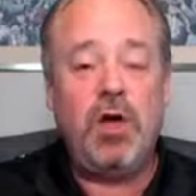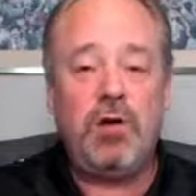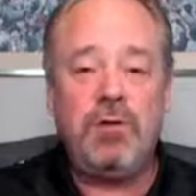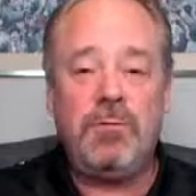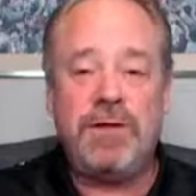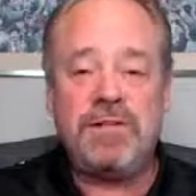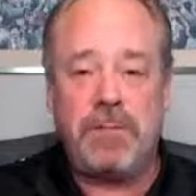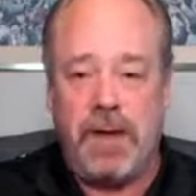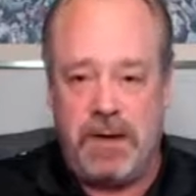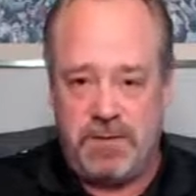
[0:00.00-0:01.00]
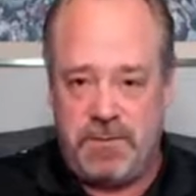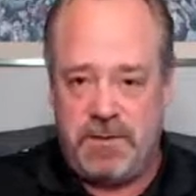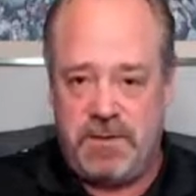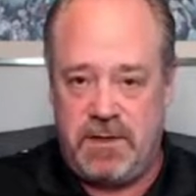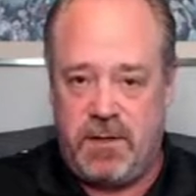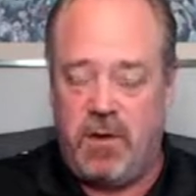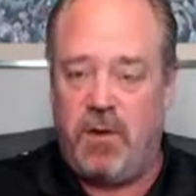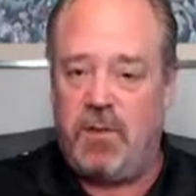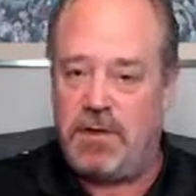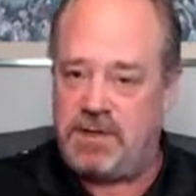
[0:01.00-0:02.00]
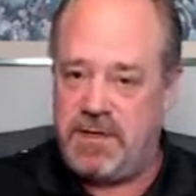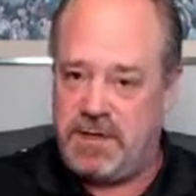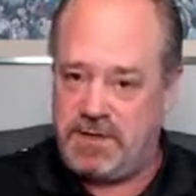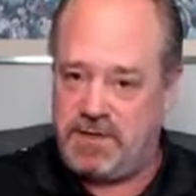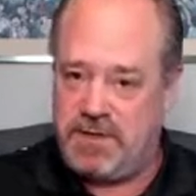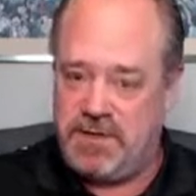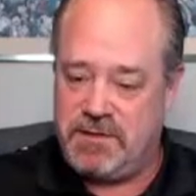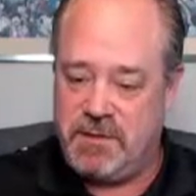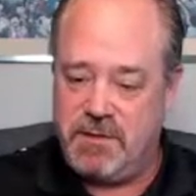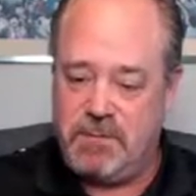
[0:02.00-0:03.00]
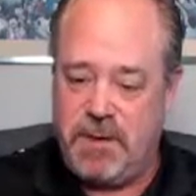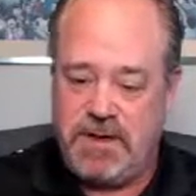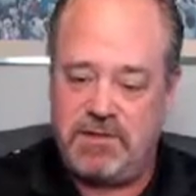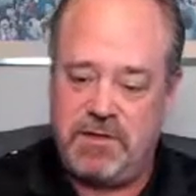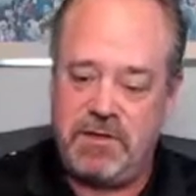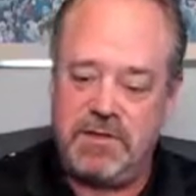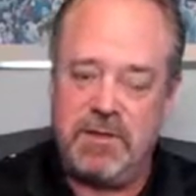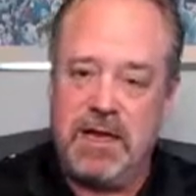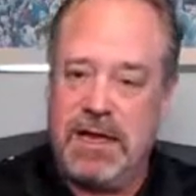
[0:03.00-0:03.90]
good risk management, and always exercising good patience.